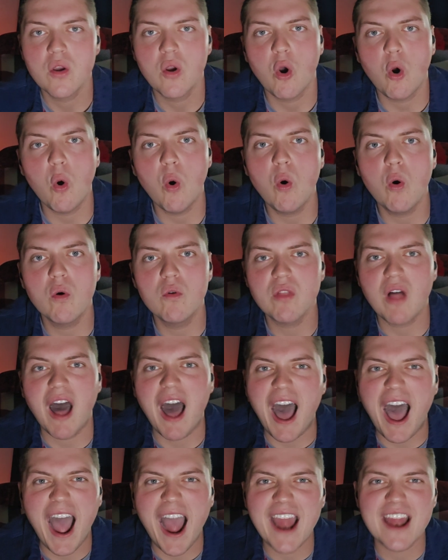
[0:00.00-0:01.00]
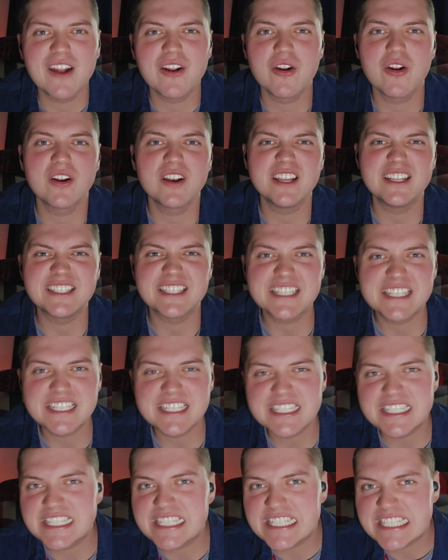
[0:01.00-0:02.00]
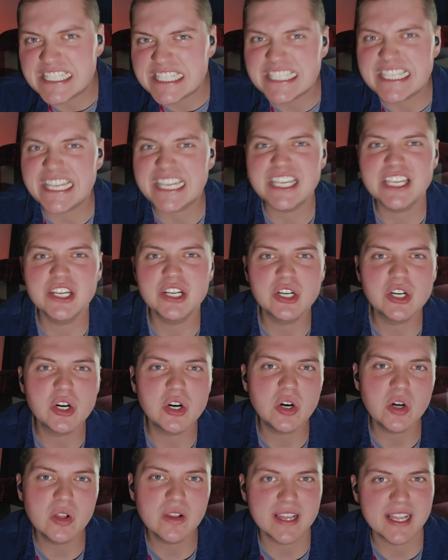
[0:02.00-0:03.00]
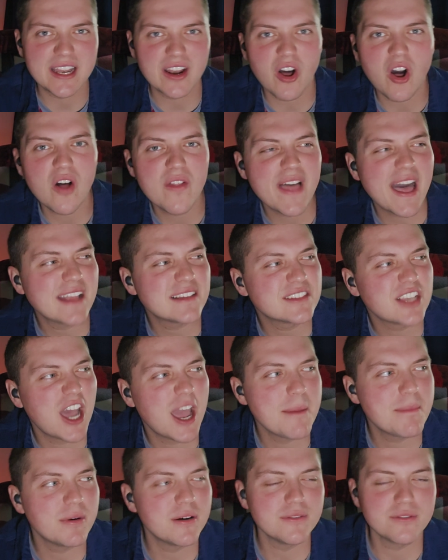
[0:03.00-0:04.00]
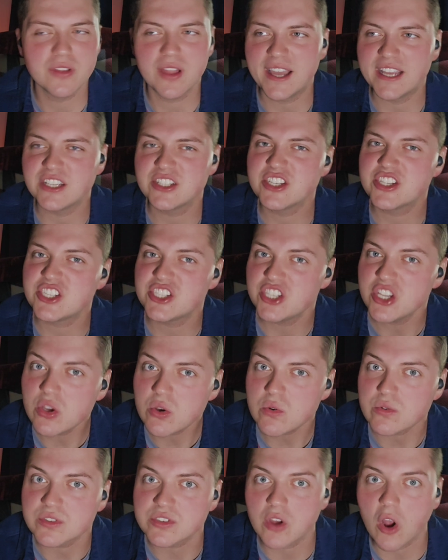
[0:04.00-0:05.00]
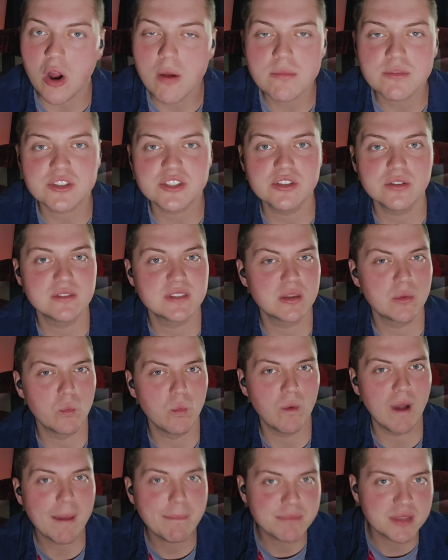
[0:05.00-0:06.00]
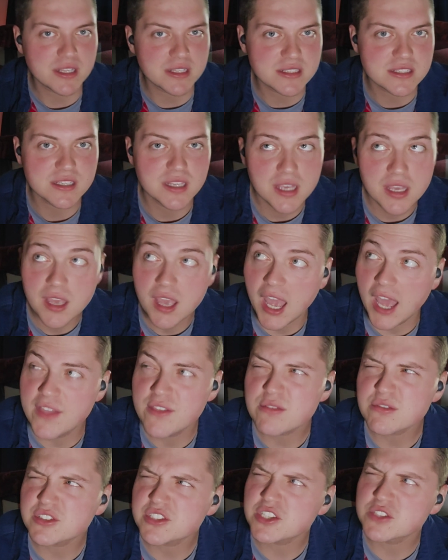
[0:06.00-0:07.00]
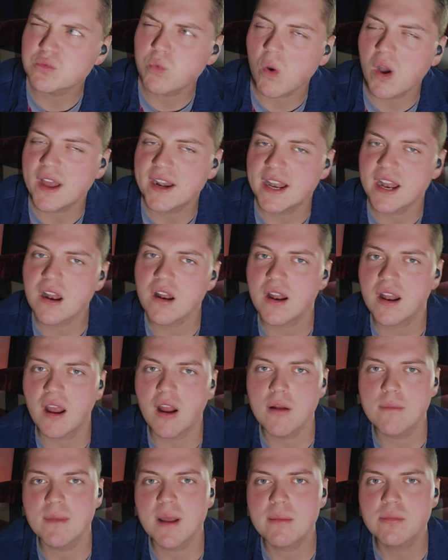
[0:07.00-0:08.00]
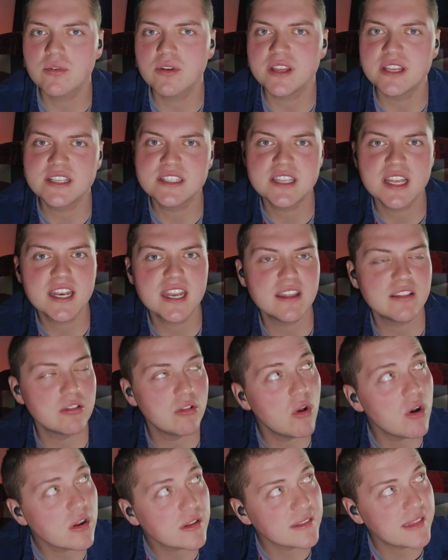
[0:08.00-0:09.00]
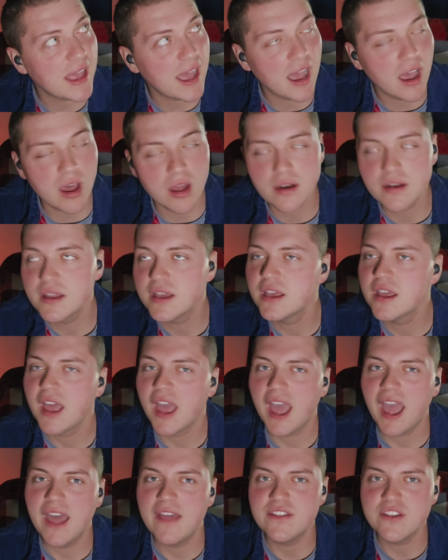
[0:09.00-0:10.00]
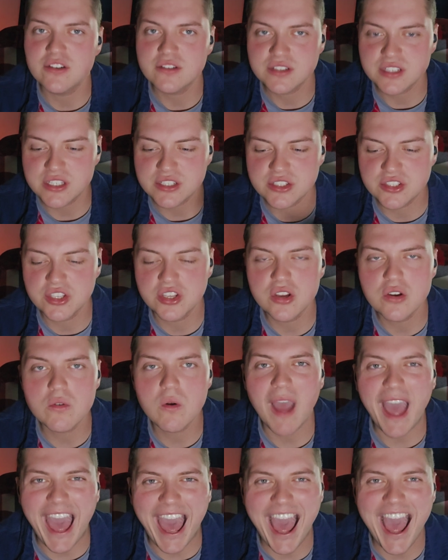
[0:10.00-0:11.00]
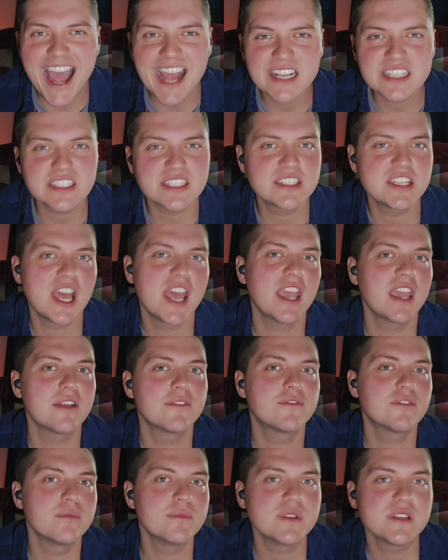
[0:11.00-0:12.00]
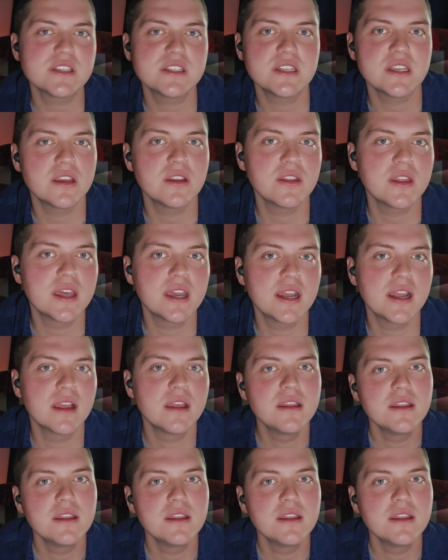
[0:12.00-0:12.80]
old iron and steel and all that type of like suits, armor suits and weapons. And there was this one area I remember he said he looked down and there's these two axes hanging from the ceiling.